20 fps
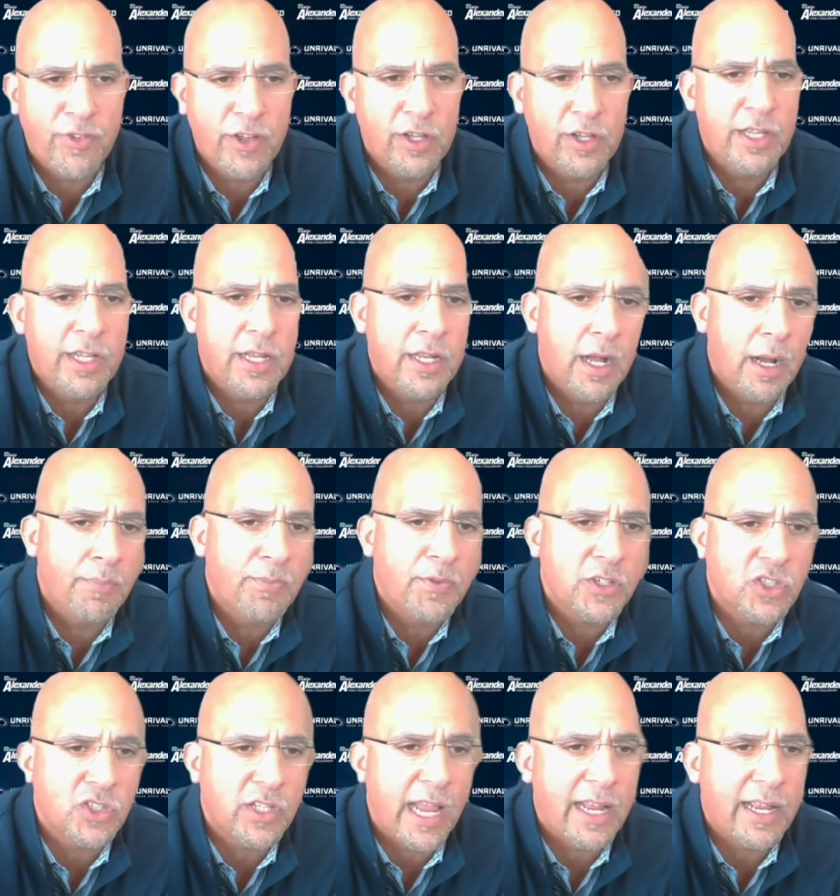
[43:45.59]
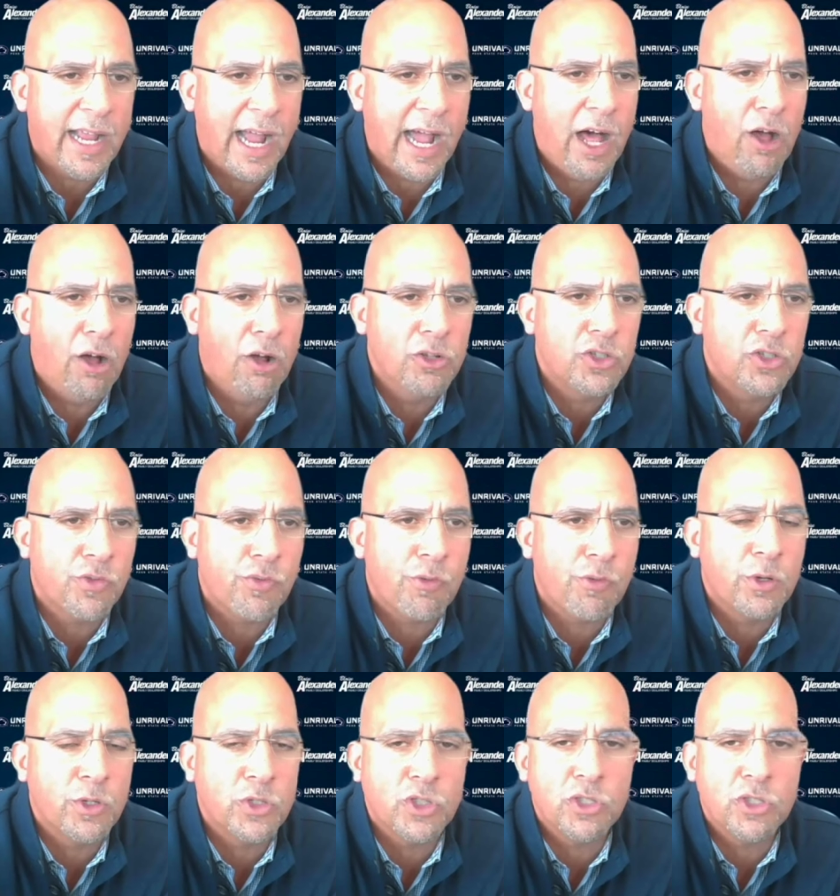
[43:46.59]
Philly up to State College
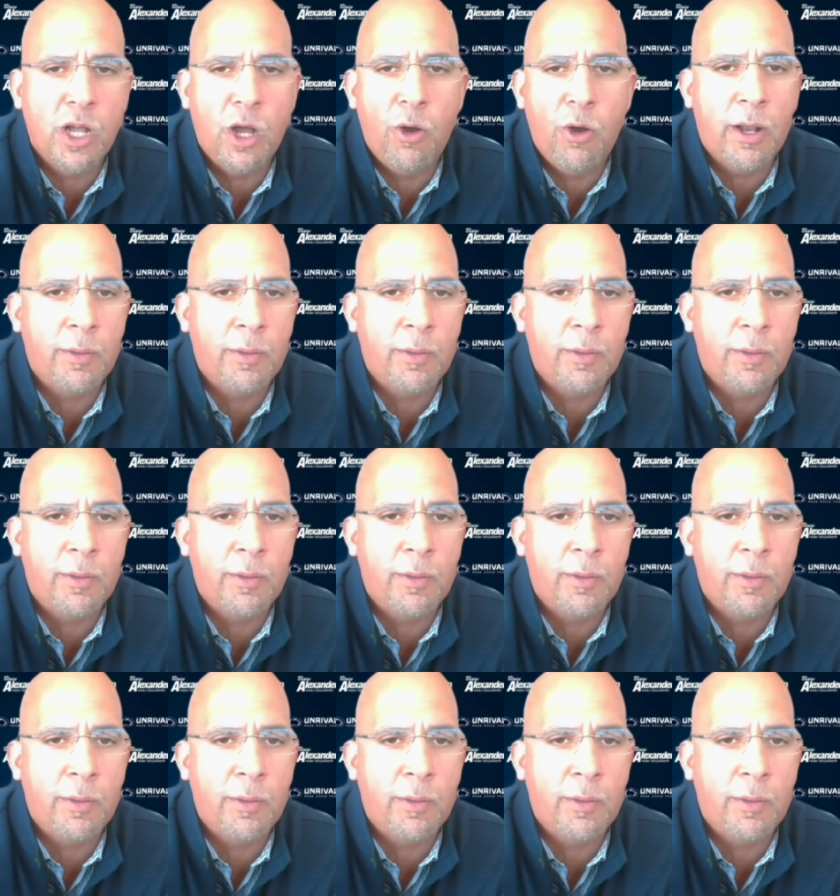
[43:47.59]
through the snow.